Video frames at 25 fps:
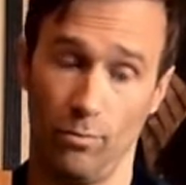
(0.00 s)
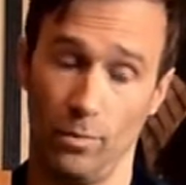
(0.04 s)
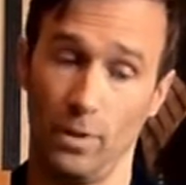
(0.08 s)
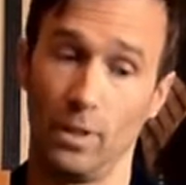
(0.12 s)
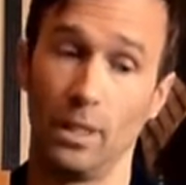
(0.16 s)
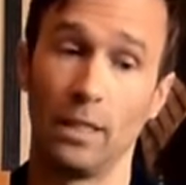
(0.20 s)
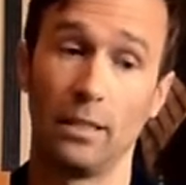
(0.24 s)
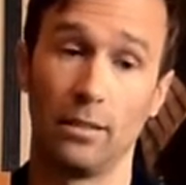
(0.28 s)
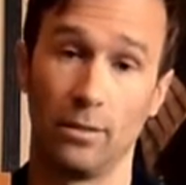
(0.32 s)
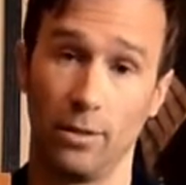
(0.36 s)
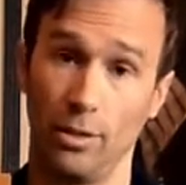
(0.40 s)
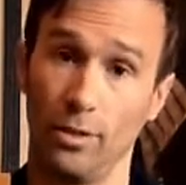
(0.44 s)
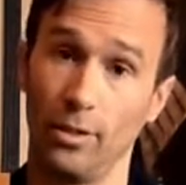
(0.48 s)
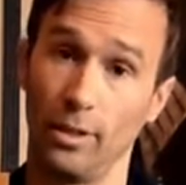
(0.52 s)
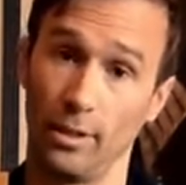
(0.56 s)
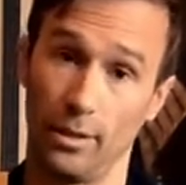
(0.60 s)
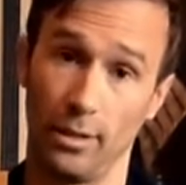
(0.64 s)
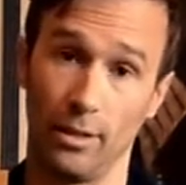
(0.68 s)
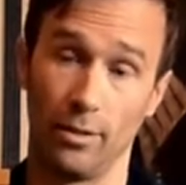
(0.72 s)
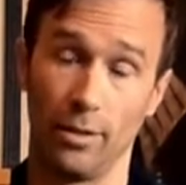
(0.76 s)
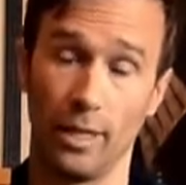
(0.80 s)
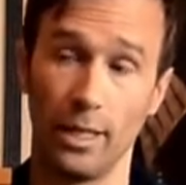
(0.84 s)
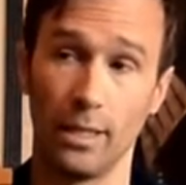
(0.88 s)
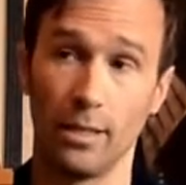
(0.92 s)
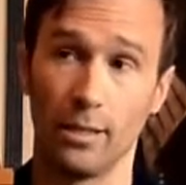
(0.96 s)
during
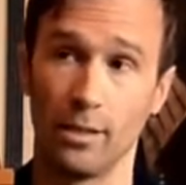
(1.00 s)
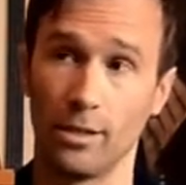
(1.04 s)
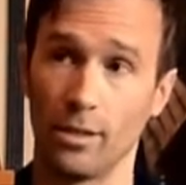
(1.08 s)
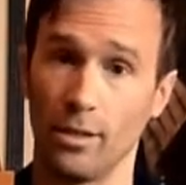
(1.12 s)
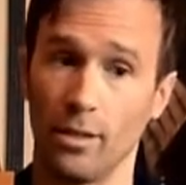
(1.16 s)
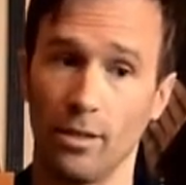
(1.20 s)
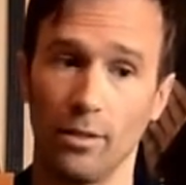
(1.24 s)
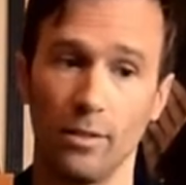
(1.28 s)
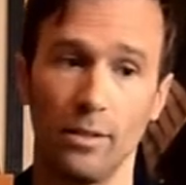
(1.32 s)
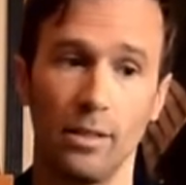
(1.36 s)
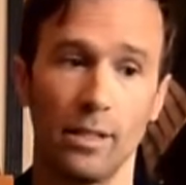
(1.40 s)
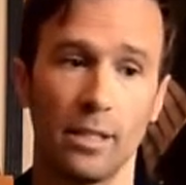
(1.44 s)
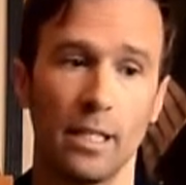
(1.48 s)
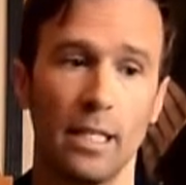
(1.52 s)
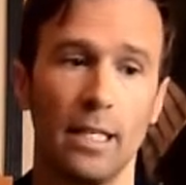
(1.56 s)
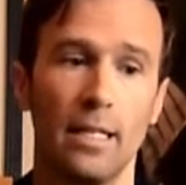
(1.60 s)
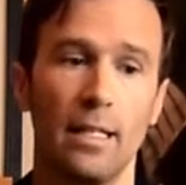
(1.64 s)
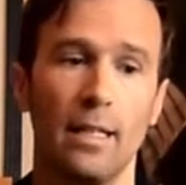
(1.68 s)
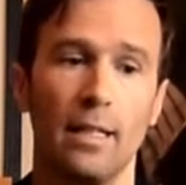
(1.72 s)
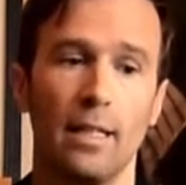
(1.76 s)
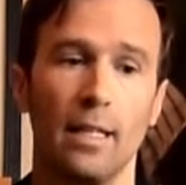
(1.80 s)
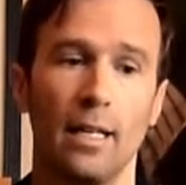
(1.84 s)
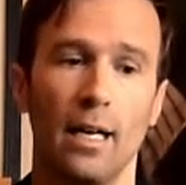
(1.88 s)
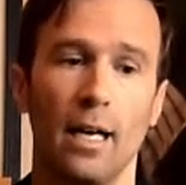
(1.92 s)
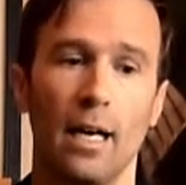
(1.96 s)
the Renaissance,
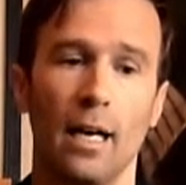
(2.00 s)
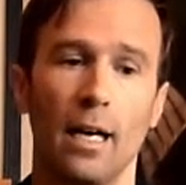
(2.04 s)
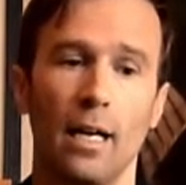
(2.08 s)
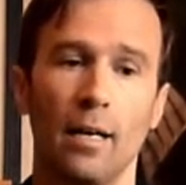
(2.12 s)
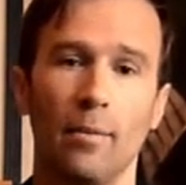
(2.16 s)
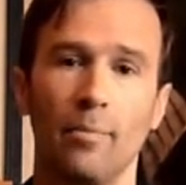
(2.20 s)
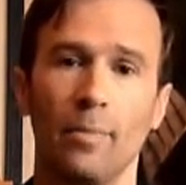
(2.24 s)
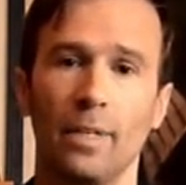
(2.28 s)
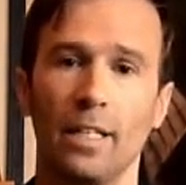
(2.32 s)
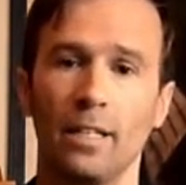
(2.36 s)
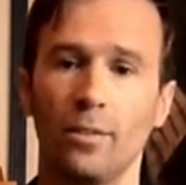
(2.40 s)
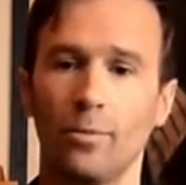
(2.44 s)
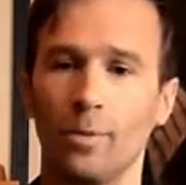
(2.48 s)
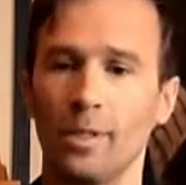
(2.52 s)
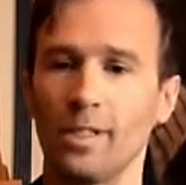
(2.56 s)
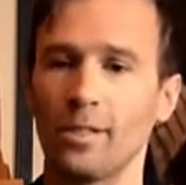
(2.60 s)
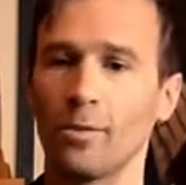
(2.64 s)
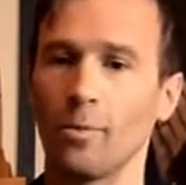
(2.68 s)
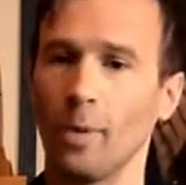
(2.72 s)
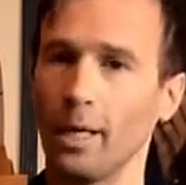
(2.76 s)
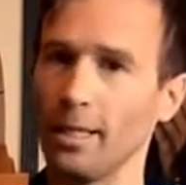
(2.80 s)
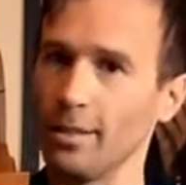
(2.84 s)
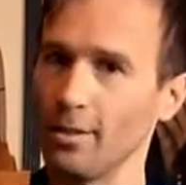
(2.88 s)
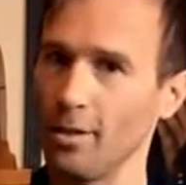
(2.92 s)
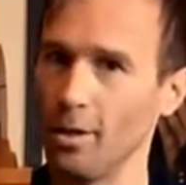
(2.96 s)
it was
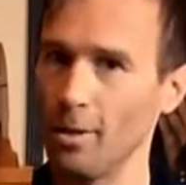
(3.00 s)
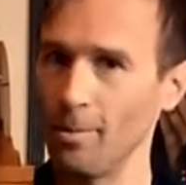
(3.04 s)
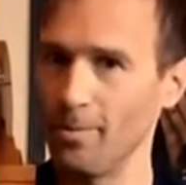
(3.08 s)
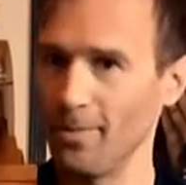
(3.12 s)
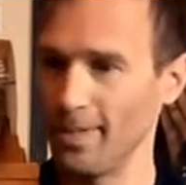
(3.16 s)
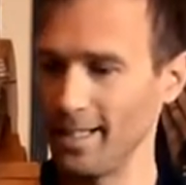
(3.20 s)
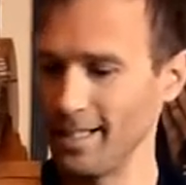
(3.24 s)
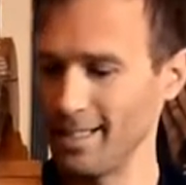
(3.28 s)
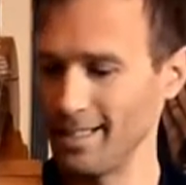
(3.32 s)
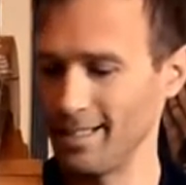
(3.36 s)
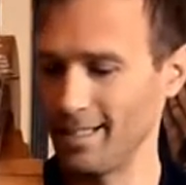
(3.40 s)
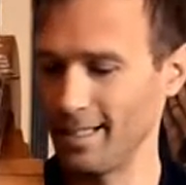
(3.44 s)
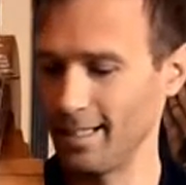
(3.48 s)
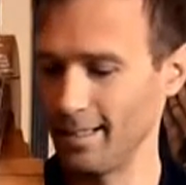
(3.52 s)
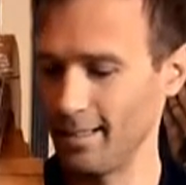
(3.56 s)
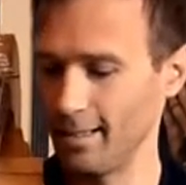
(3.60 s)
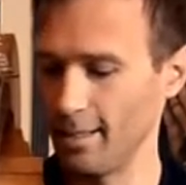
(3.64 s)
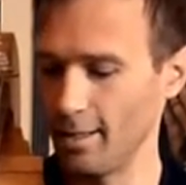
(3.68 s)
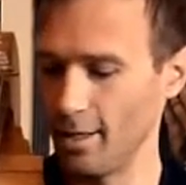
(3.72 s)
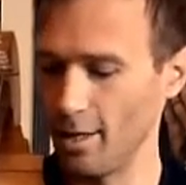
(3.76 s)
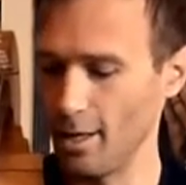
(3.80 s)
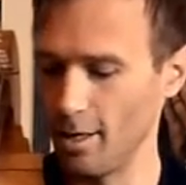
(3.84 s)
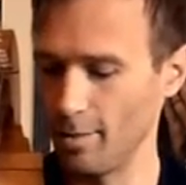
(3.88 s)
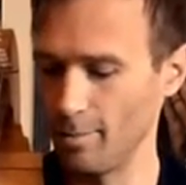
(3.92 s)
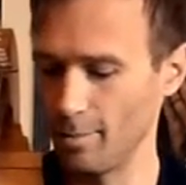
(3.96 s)
quite obvious that
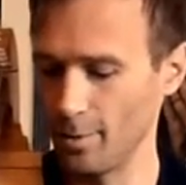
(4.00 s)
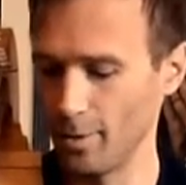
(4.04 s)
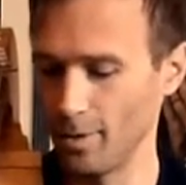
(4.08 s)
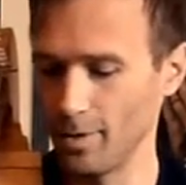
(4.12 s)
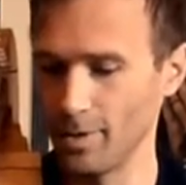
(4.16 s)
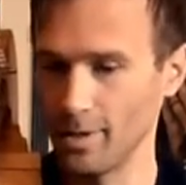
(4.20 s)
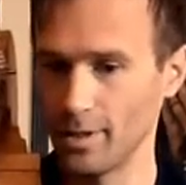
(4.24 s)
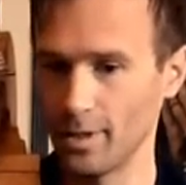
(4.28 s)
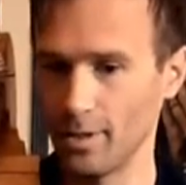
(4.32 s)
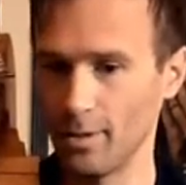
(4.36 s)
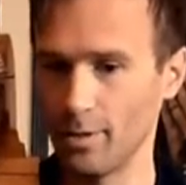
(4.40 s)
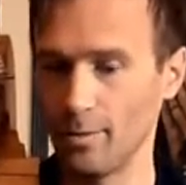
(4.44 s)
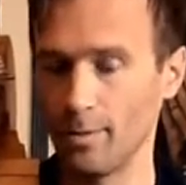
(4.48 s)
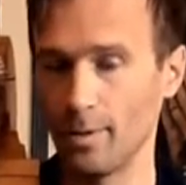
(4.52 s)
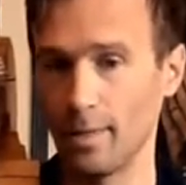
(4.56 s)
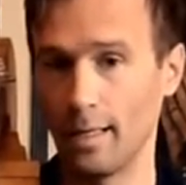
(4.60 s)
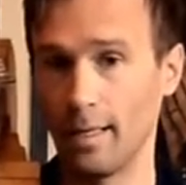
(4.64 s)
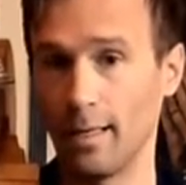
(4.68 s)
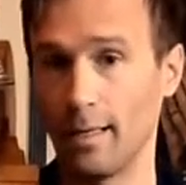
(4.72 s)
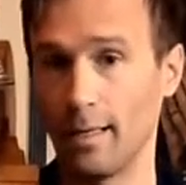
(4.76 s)
the harp also